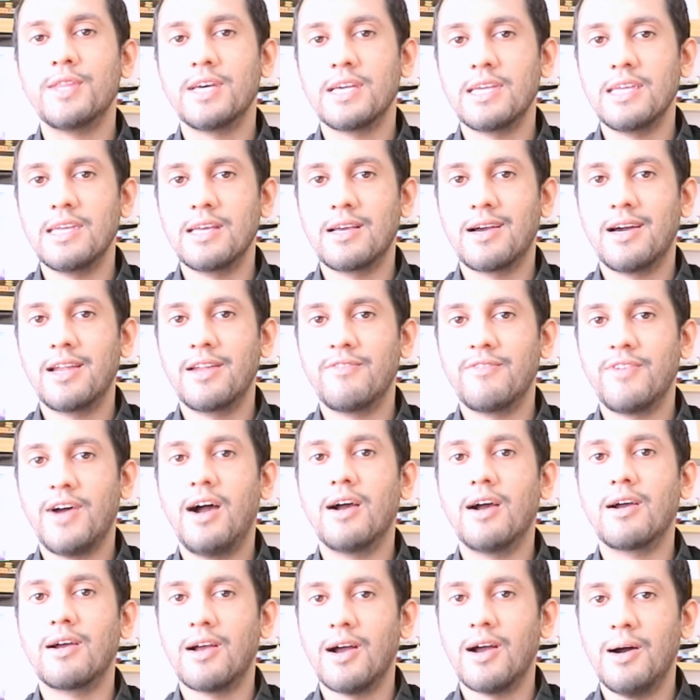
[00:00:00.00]
that he kind of
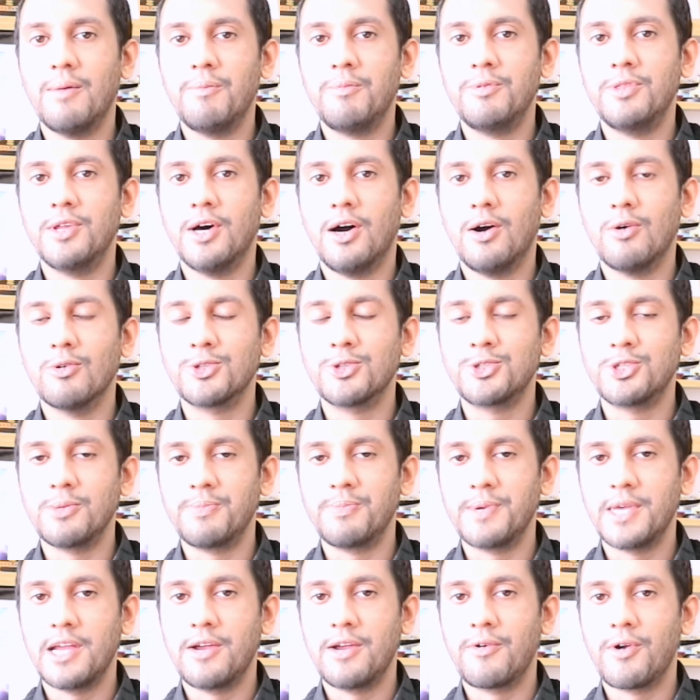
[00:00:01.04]
hung up the whole
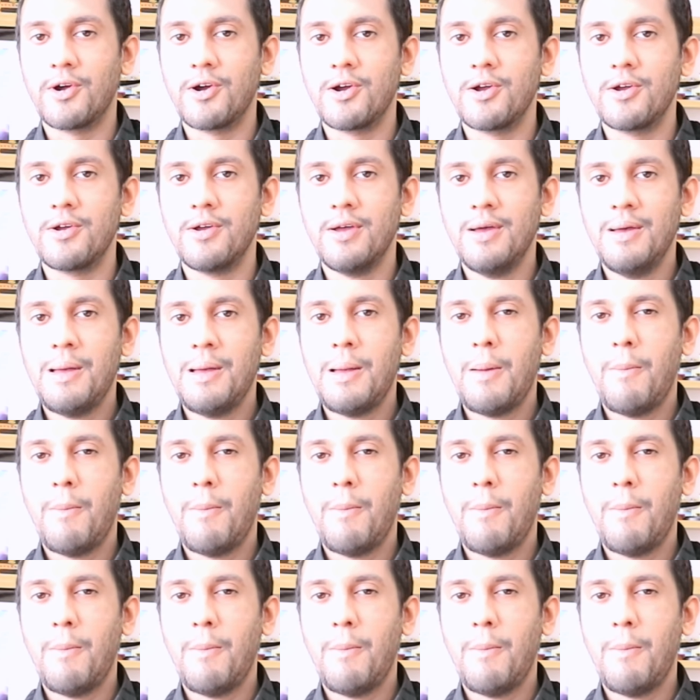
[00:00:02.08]
superhero